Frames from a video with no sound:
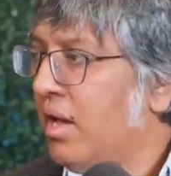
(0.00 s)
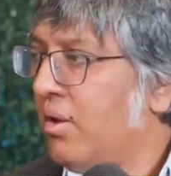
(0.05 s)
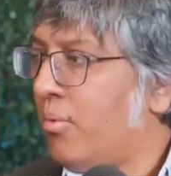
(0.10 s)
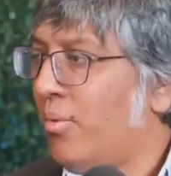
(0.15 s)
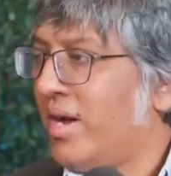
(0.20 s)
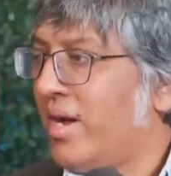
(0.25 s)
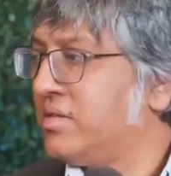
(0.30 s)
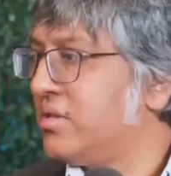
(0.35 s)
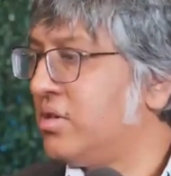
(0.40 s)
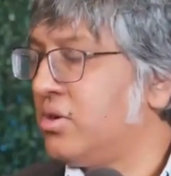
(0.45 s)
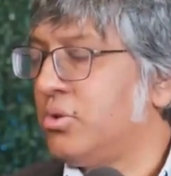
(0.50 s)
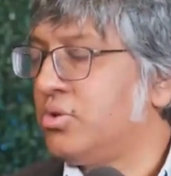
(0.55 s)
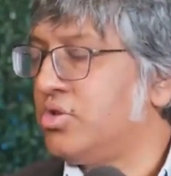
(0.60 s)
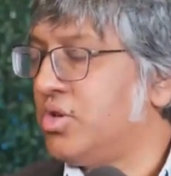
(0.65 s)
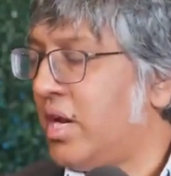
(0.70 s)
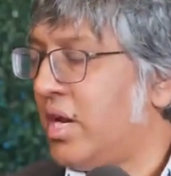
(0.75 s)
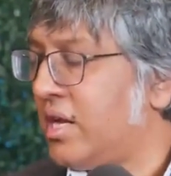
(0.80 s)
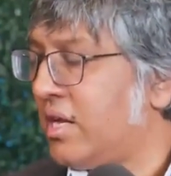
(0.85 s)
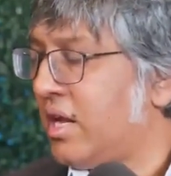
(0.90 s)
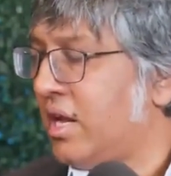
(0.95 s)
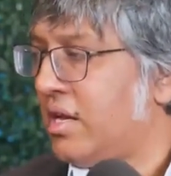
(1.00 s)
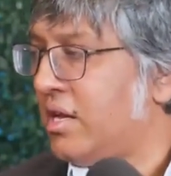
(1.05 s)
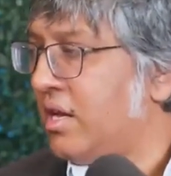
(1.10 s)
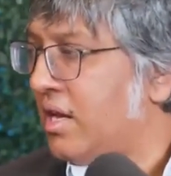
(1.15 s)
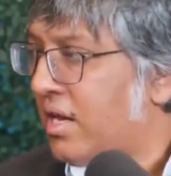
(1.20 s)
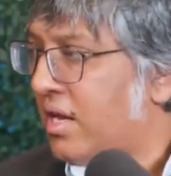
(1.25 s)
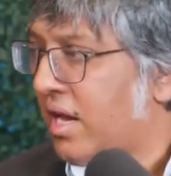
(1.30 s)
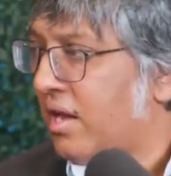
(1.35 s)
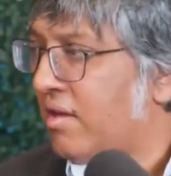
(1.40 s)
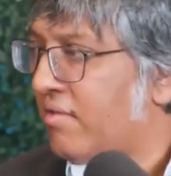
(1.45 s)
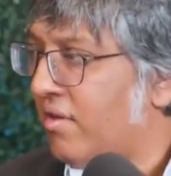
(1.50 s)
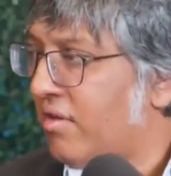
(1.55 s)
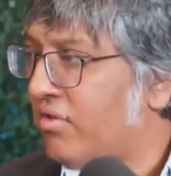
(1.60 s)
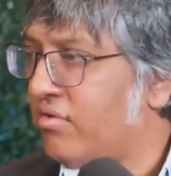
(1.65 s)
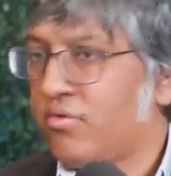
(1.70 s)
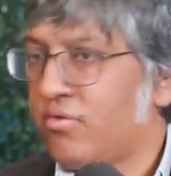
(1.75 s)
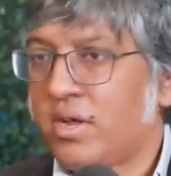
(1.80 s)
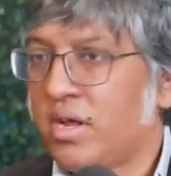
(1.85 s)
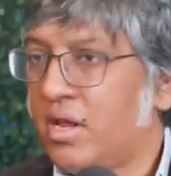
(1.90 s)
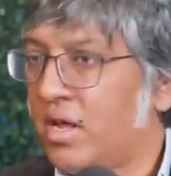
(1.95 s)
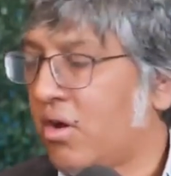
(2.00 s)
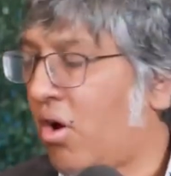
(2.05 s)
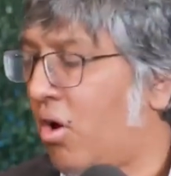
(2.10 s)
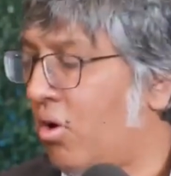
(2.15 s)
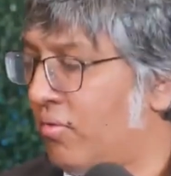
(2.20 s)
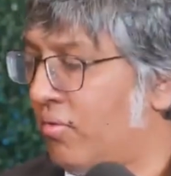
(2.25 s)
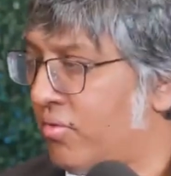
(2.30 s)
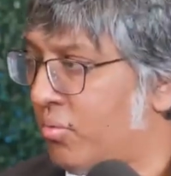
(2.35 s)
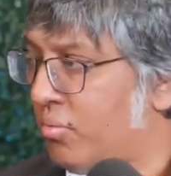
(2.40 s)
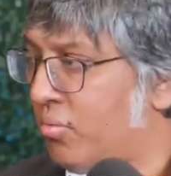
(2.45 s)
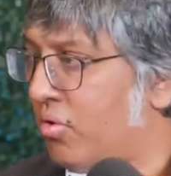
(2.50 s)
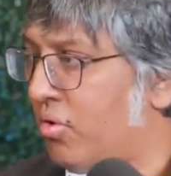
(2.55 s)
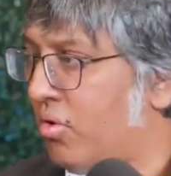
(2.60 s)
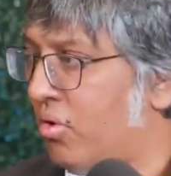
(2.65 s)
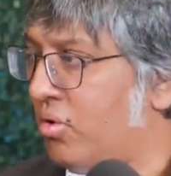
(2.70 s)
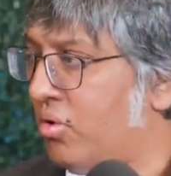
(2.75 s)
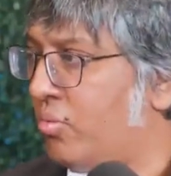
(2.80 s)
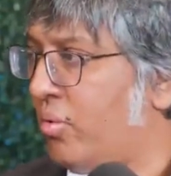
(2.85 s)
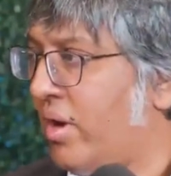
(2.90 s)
Why is there no genetic Indian ancestry like all over the world?